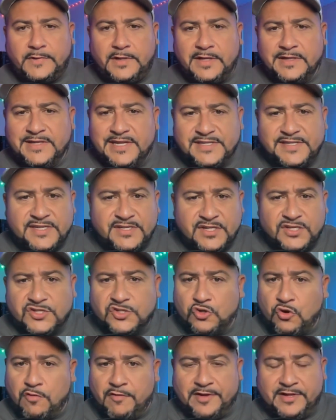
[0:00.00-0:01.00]
This is a
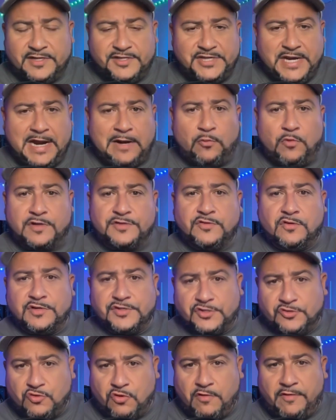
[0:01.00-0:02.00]
story. The Jaguars are a
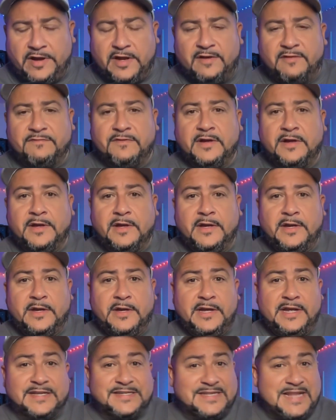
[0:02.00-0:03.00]
story of
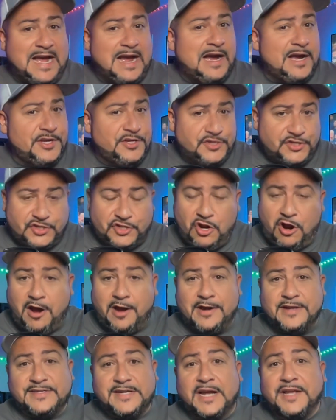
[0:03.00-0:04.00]
it's not how you
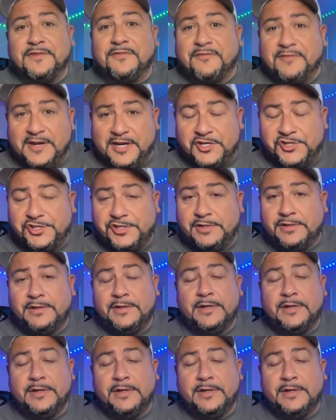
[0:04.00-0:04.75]
start, it's how you finish.